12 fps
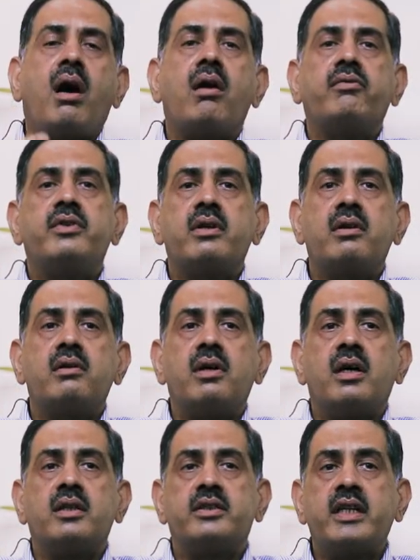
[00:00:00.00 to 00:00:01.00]
after
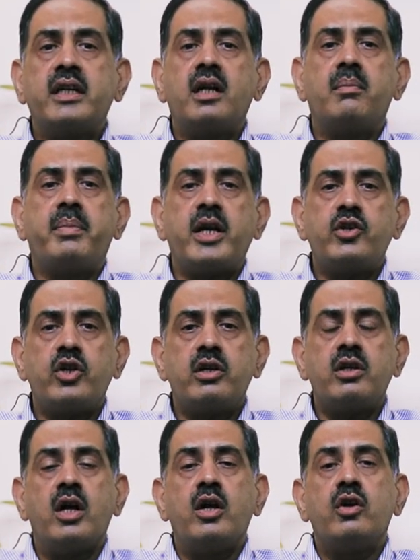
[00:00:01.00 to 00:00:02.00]
a single
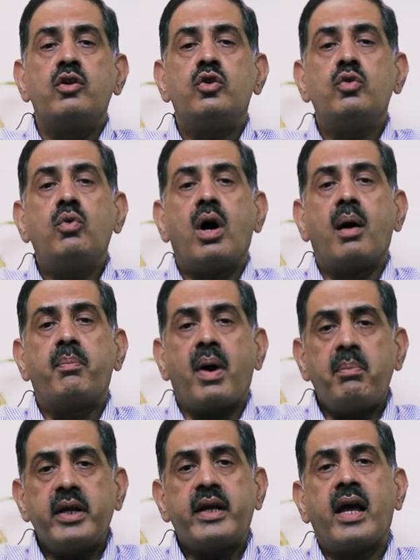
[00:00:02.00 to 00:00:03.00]
patient to a
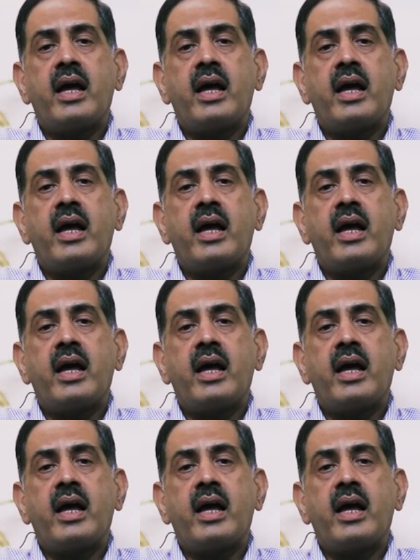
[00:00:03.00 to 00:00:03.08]
public